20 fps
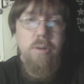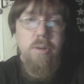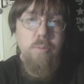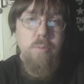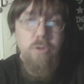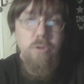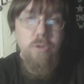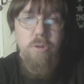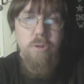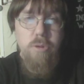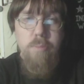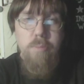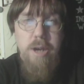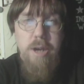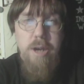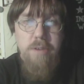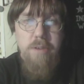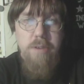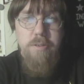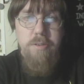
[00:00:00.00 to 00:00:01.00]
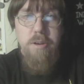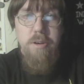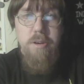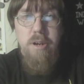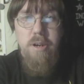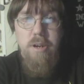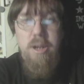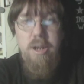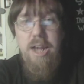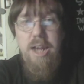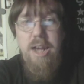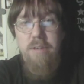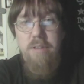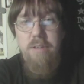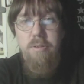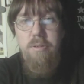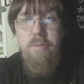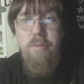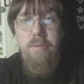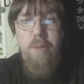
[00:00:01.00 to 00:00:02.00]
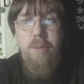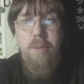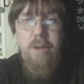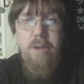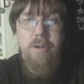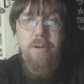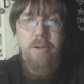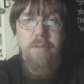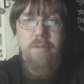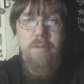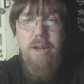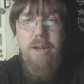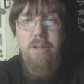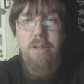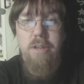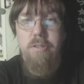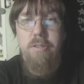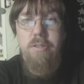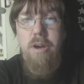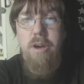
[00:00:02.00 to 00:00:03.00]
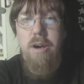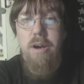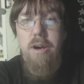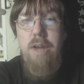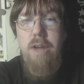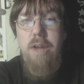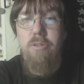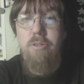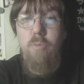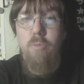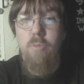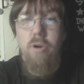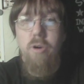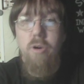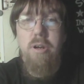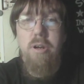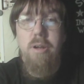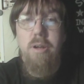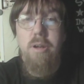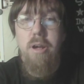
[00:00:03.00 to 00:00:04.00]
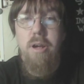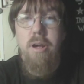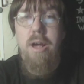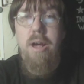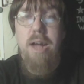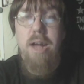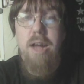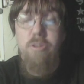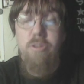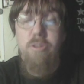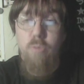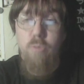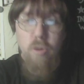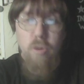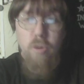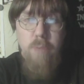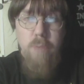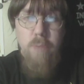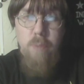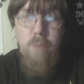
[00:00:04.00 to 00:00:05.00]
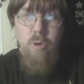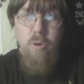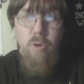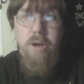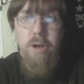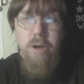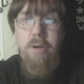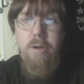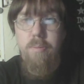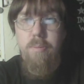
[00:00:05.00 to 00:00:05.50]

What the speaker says: brutal match, hitting an acid Rainmaker, landing Starr onto more barbed wire.